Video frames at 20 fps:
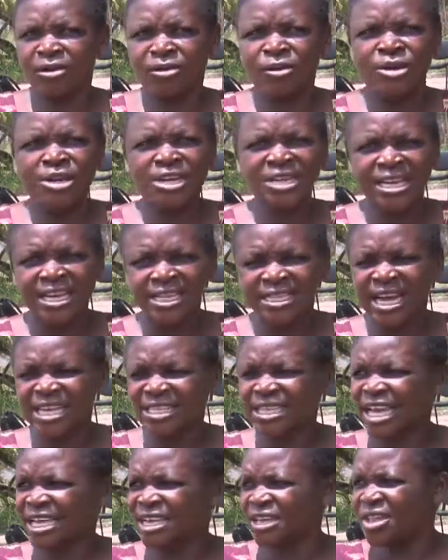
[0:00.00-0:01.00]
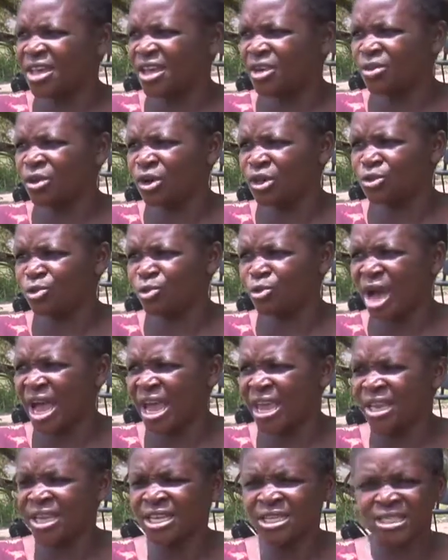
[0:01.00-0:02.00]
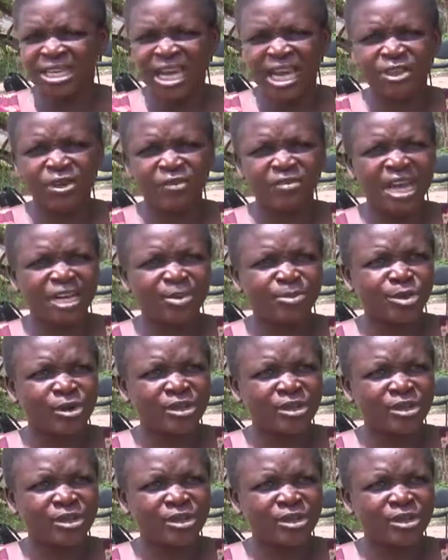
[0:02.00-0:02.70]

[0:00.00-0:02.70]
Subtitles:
coordinators and those who were in charge of that